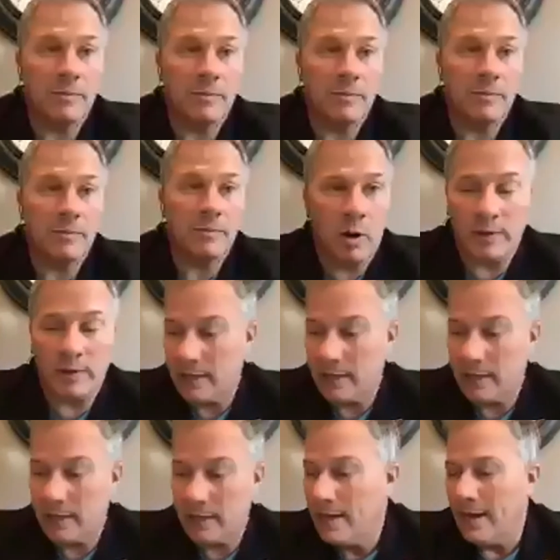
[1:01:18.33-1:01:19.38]
And the
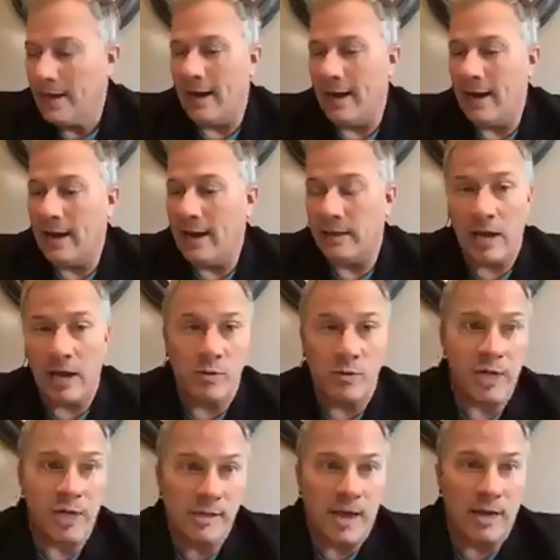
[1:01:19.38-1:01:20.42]
answer is yes, I
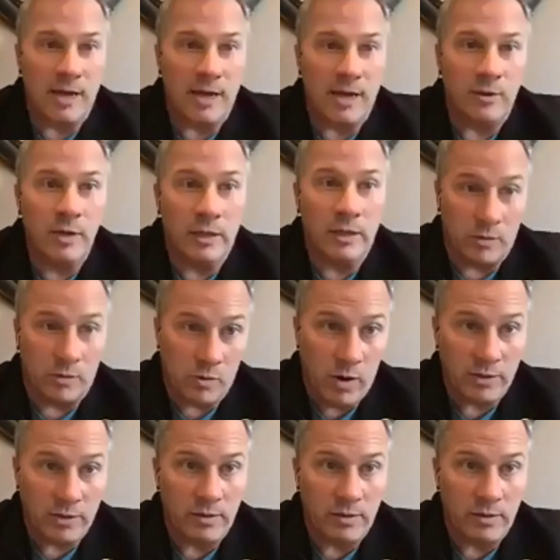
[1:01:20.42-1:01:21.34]
do get those questions.